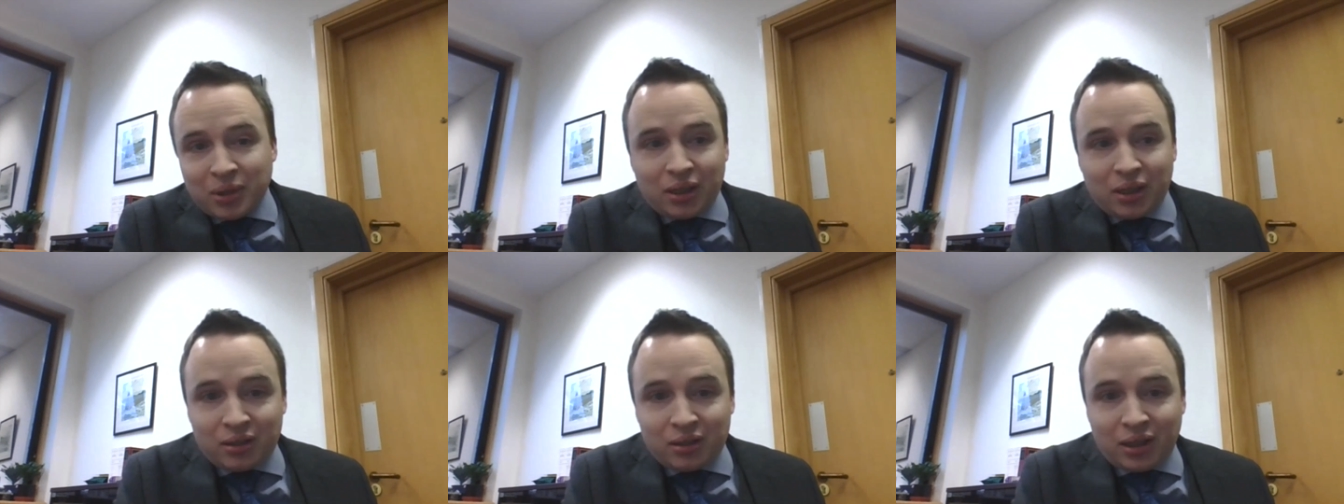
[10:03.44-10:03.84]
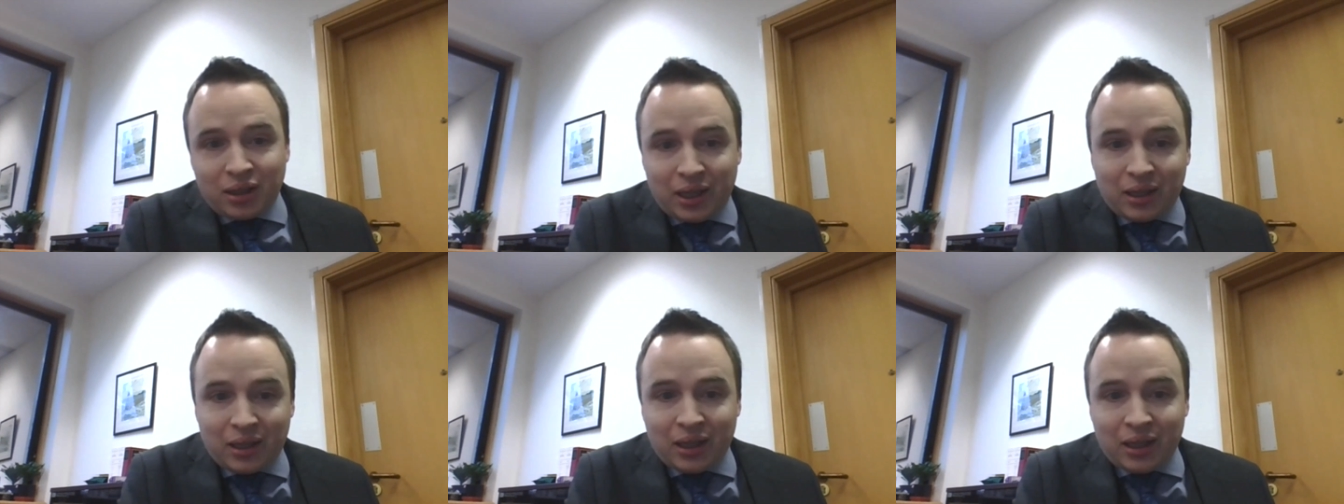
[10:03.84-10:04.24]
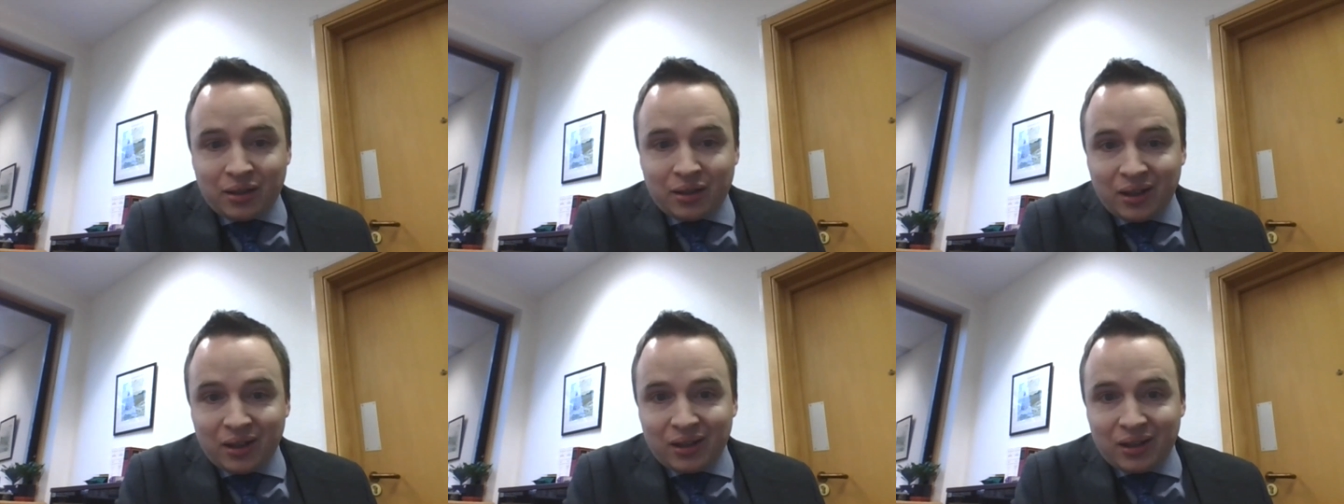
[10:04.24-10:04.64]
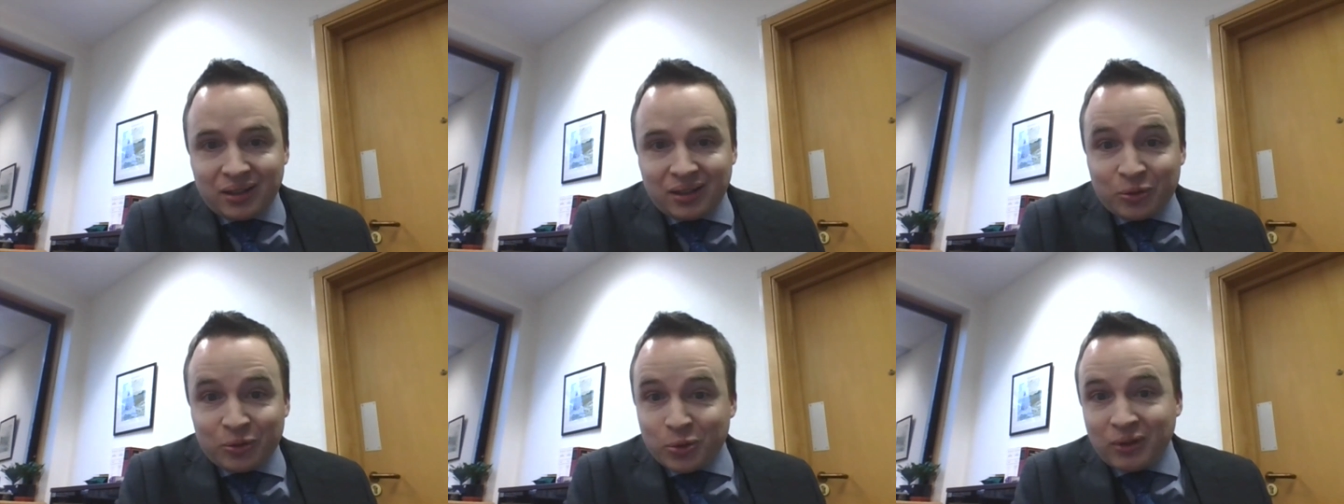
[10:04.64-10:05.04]
pleasing is
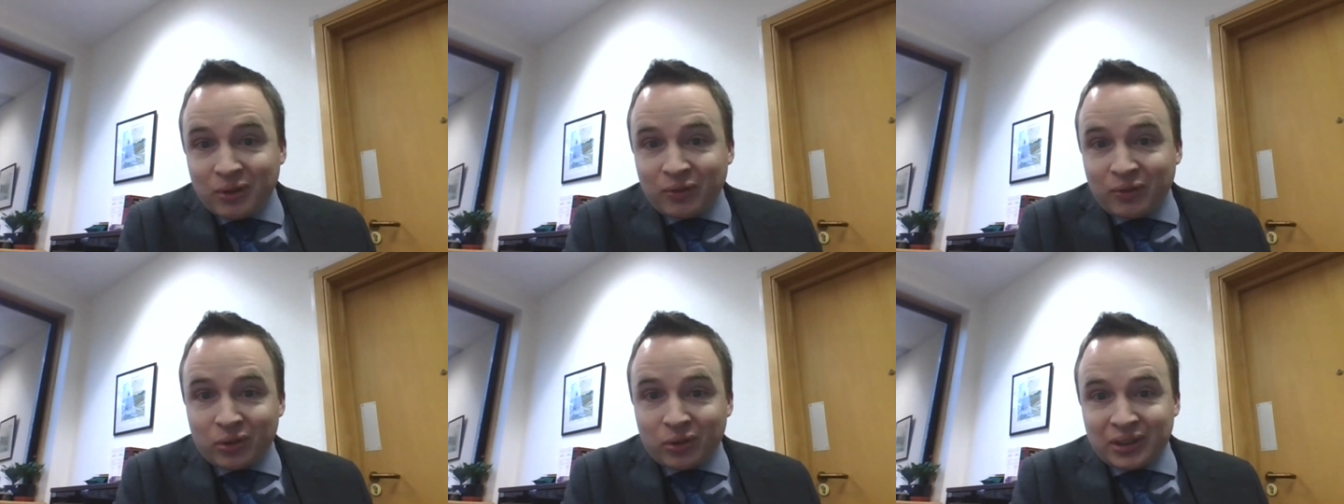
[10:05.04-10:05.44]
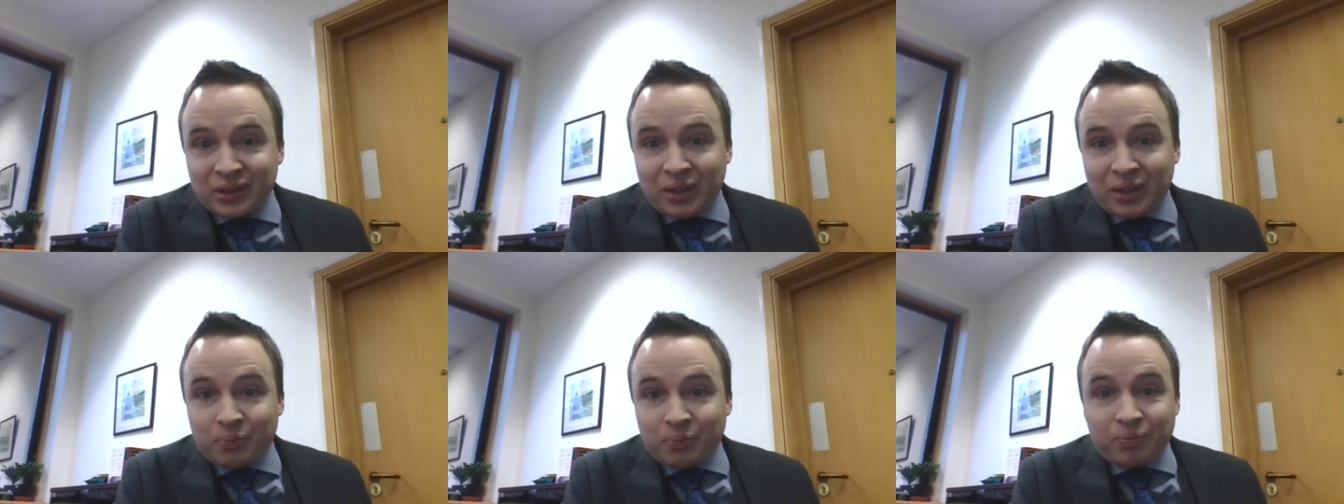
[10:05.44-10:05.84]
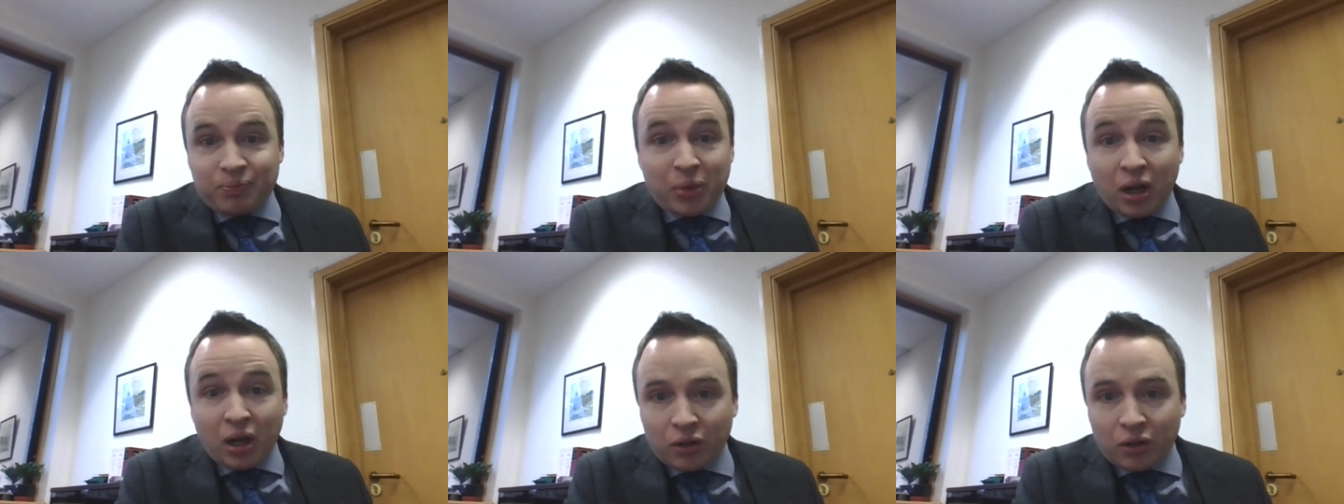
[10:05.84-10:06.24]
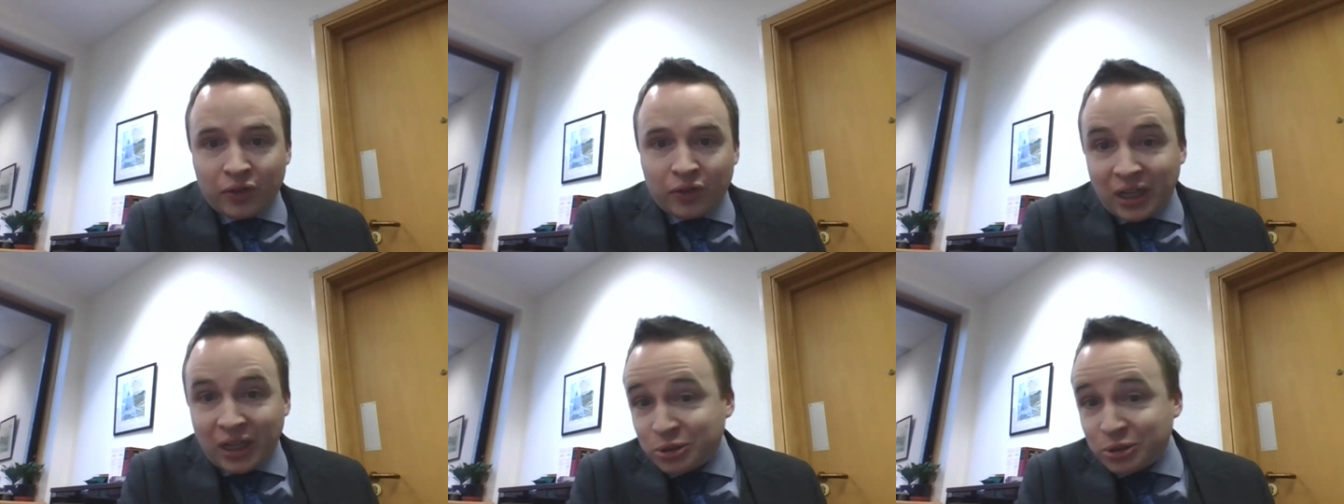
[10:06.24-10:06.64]
the rule of law is now part of
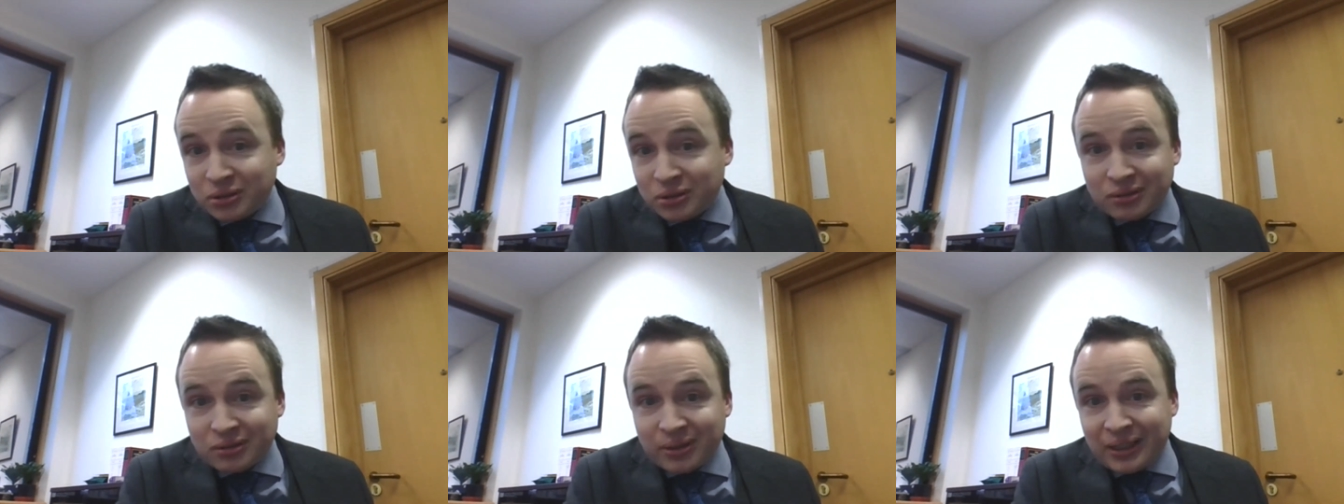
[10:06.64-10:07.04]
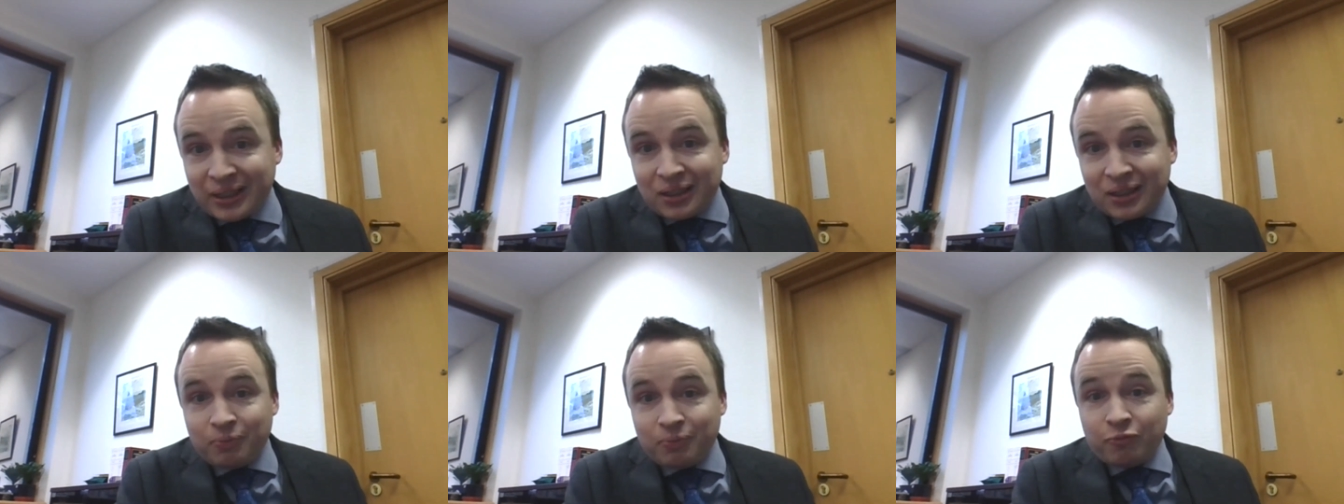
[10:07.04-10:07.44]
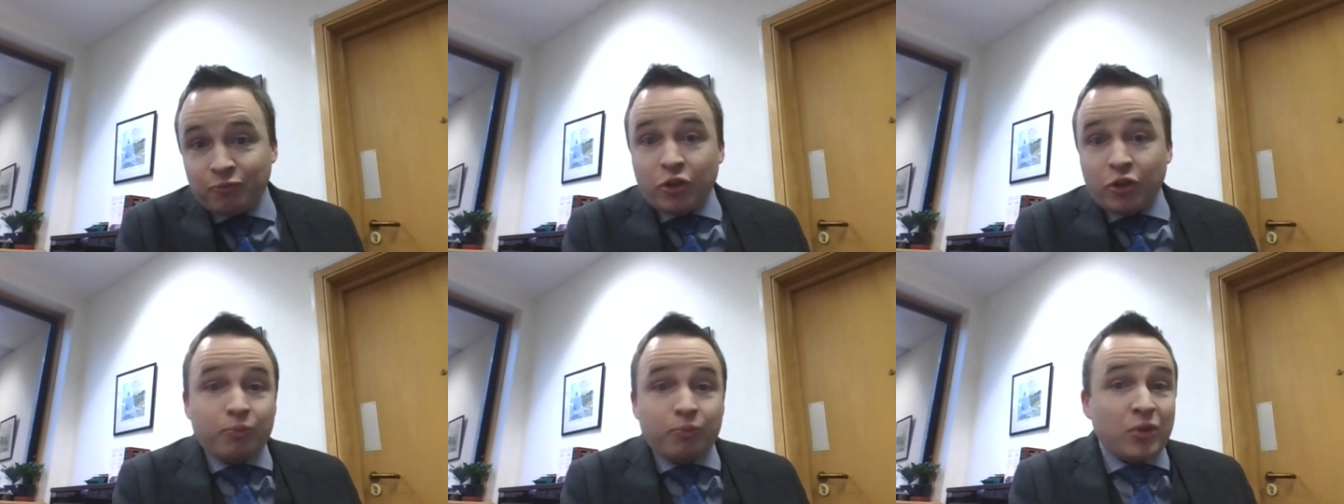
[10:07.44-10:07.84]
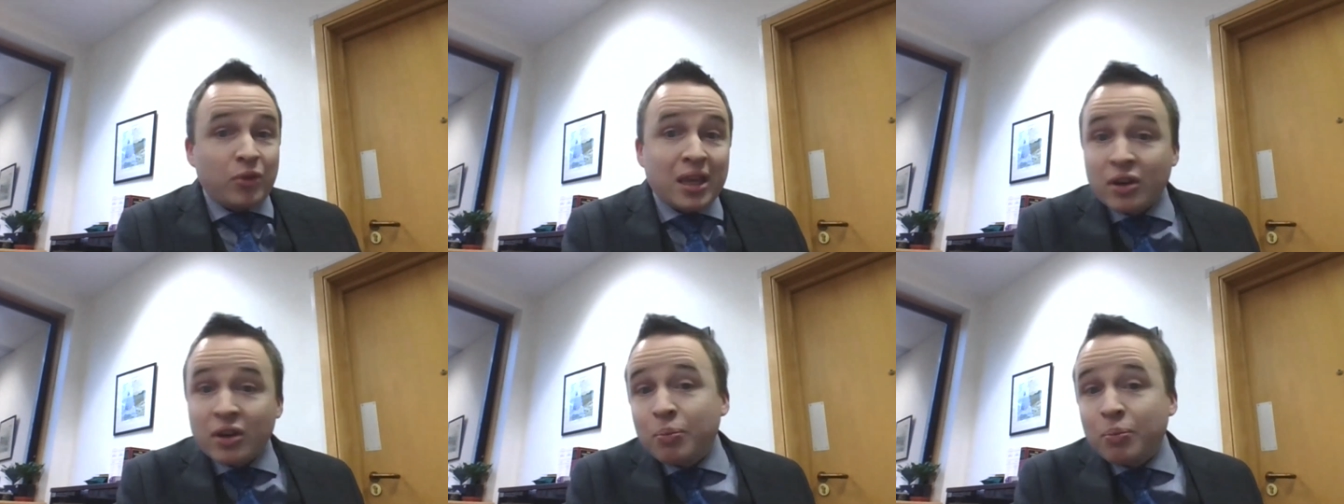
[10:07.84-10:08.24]
the national curriculum, but
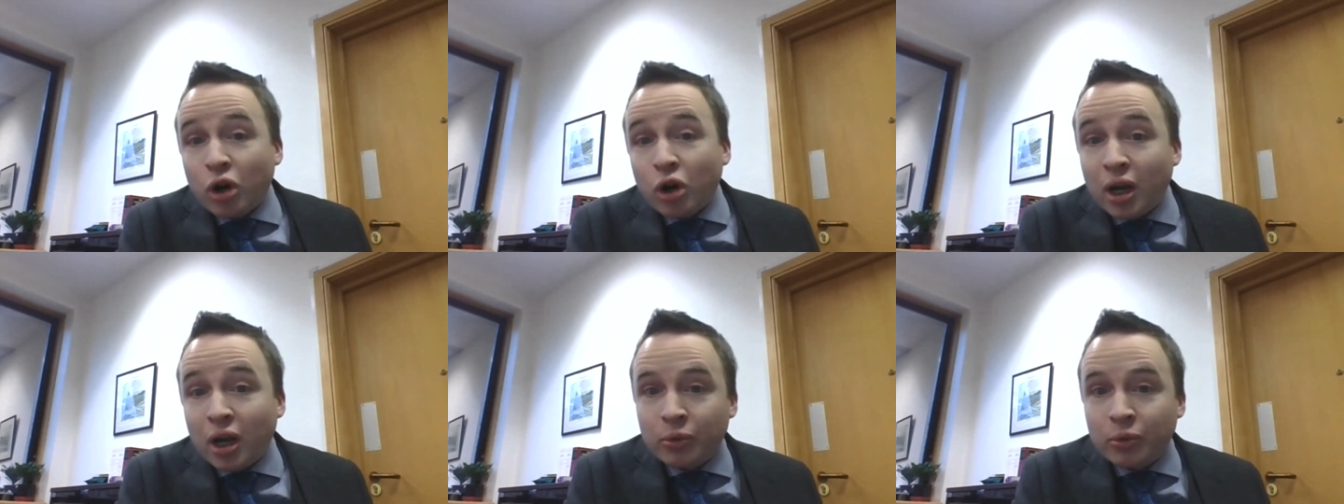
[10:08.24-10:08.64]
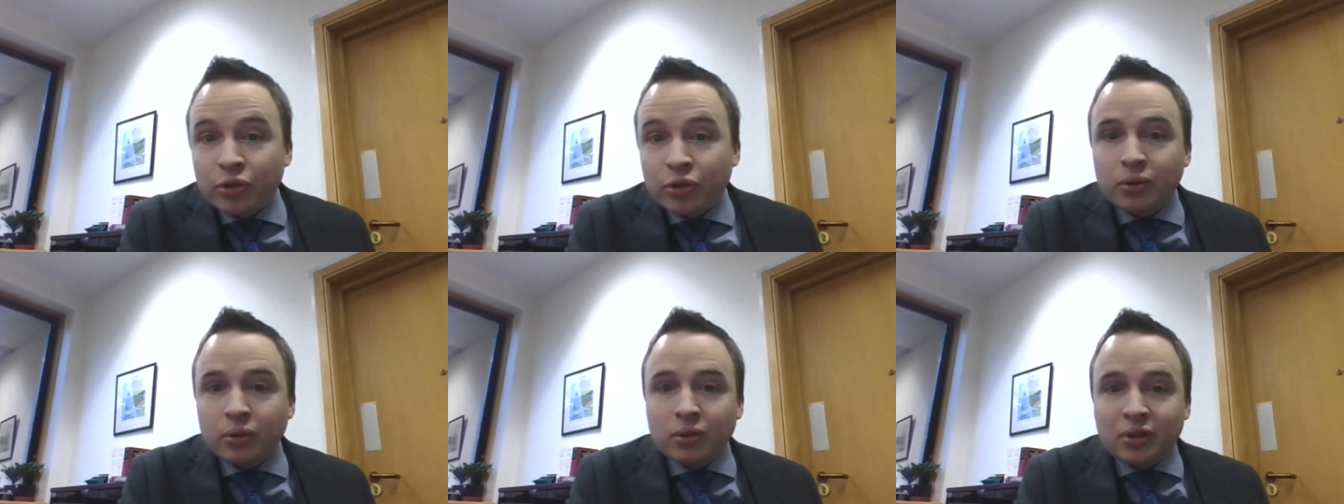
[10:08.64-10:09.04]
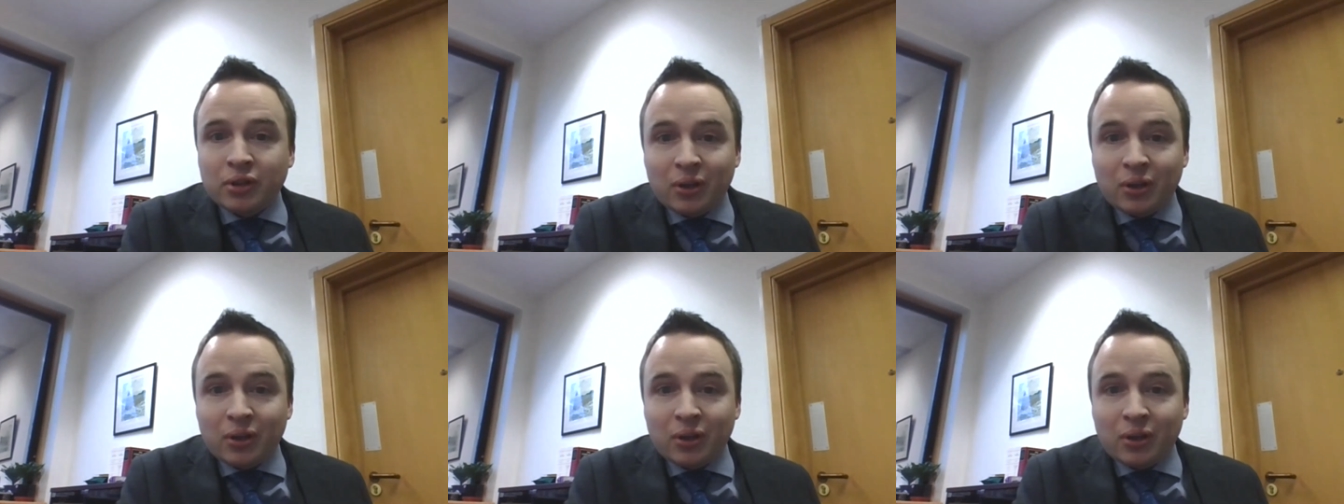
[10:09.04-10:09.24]
even in primary schools.